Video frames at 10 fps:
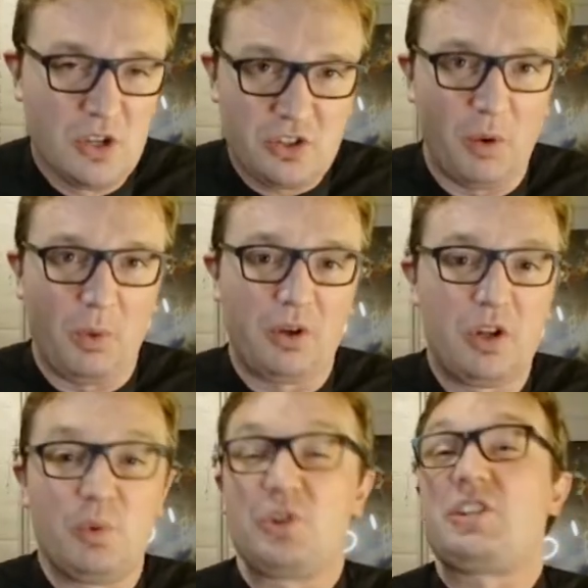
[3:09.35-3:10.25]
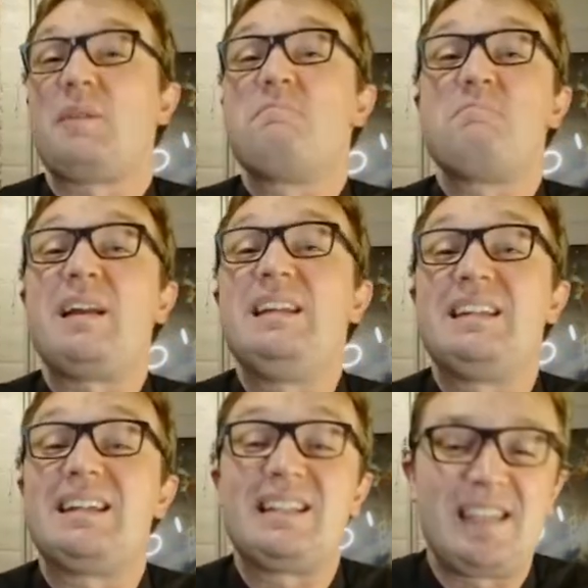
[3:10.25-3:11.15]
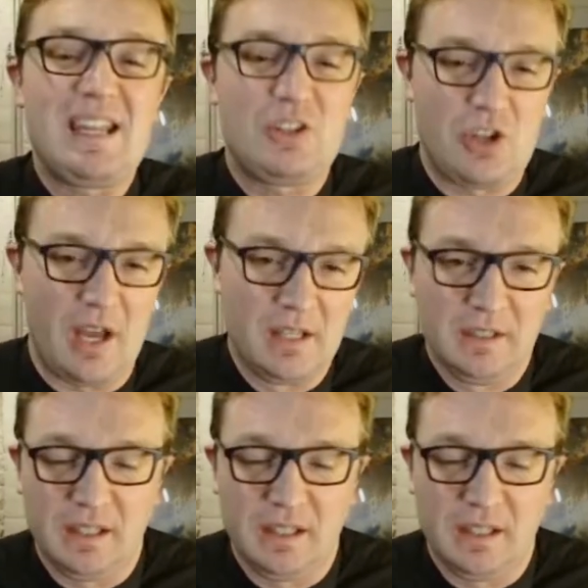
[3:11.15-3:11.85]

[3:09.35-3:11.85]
someone who was an amazing teacher,